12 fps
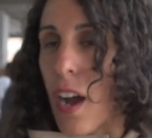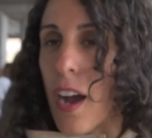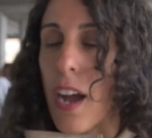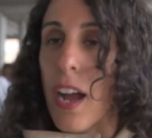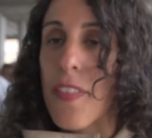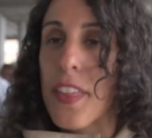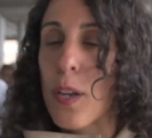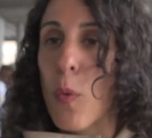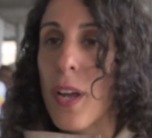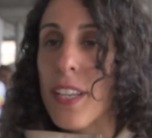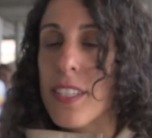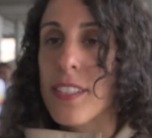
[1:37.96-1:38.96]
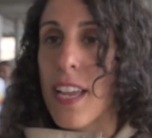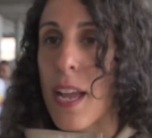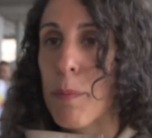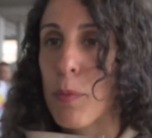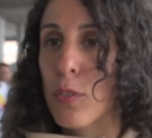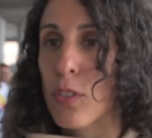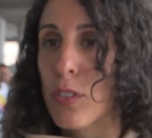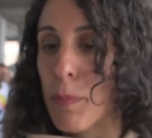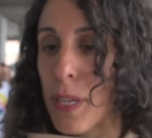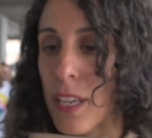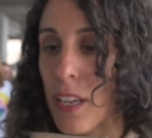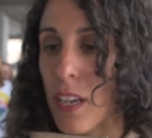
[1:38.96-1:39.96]
I think one example could
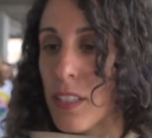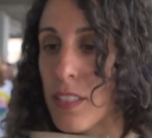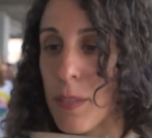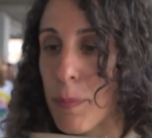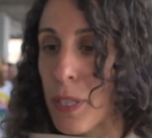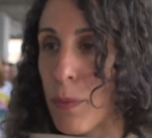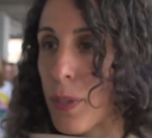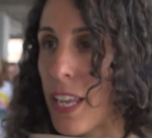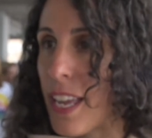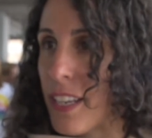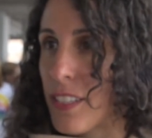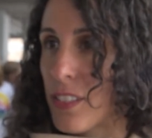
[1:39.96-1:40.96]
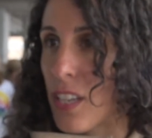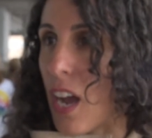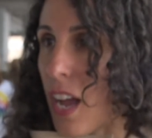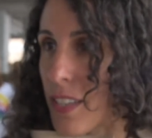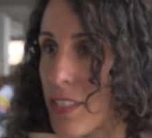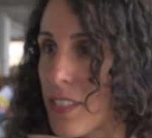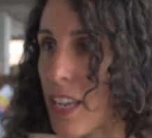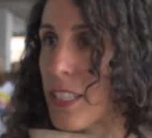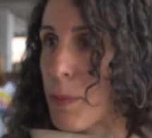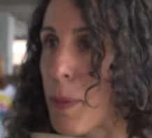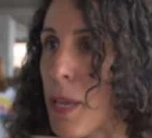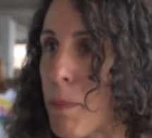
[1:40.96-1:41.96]
be simply related to us
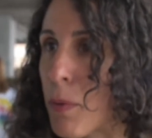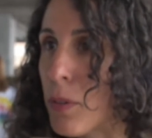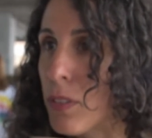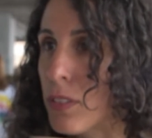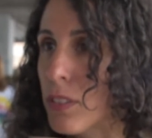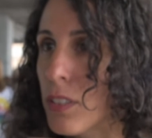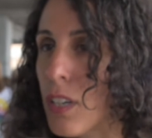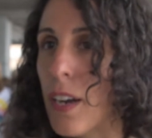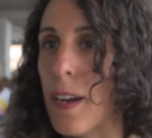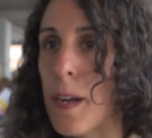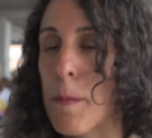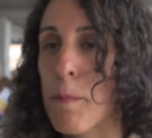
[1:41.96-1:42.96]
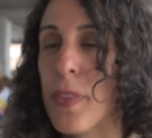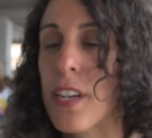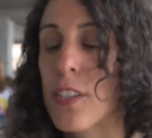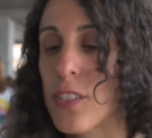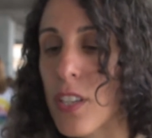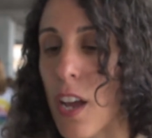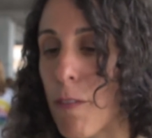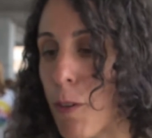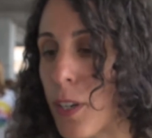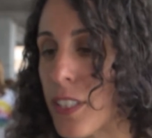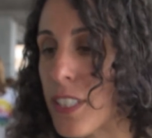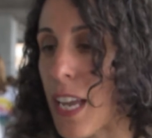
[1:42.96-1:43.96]
as people. There's,
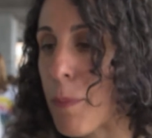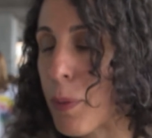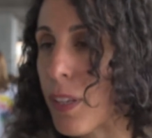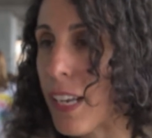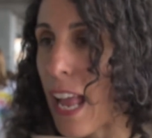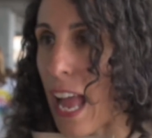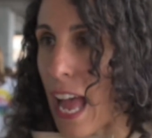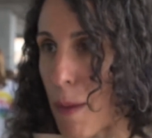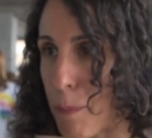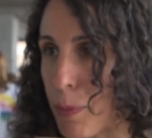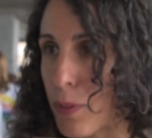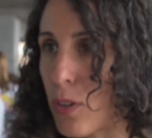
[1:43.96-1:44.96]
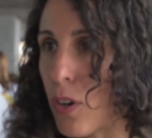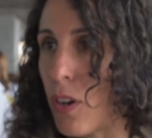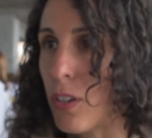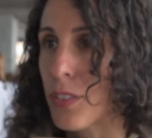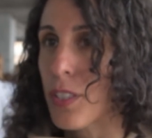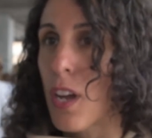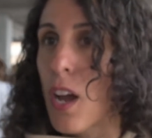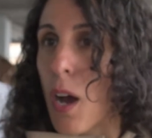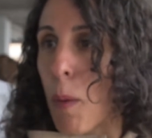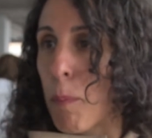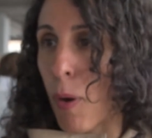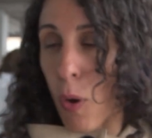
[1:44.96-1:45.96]
for example, an app called
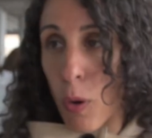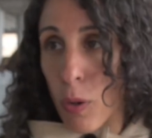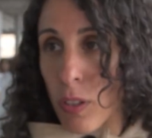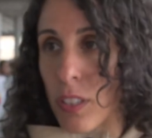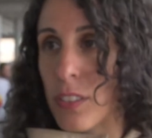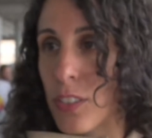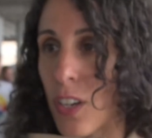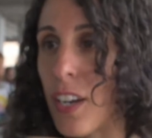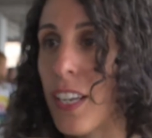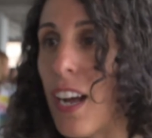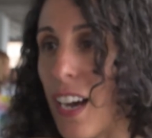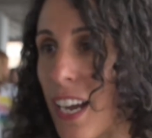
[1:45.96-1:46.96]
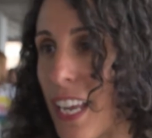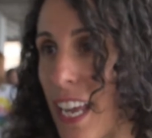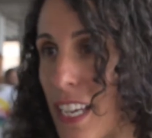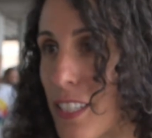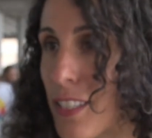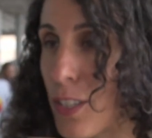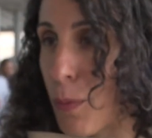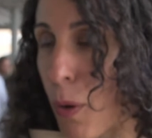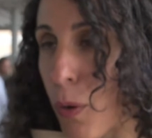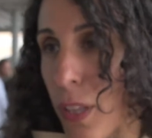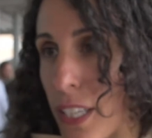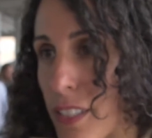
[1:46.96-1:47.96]
Poll.is, so
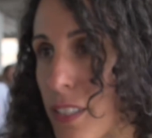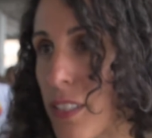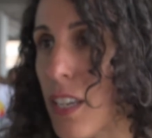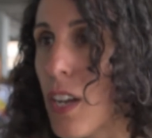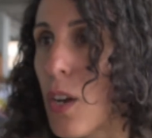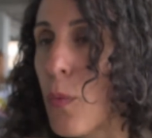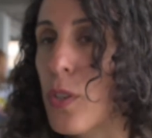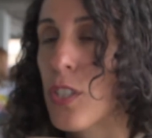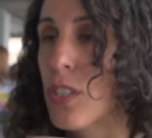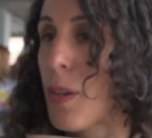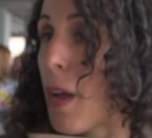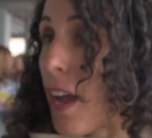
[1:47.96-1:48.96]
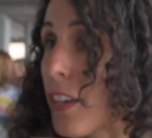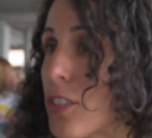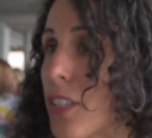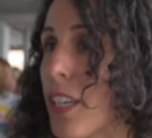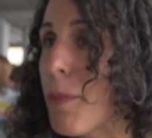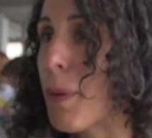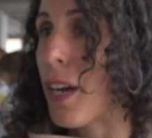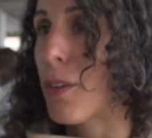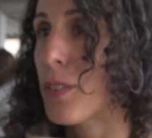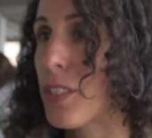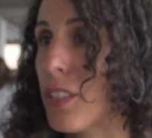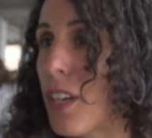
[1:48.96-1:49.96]
Polis, which is actually about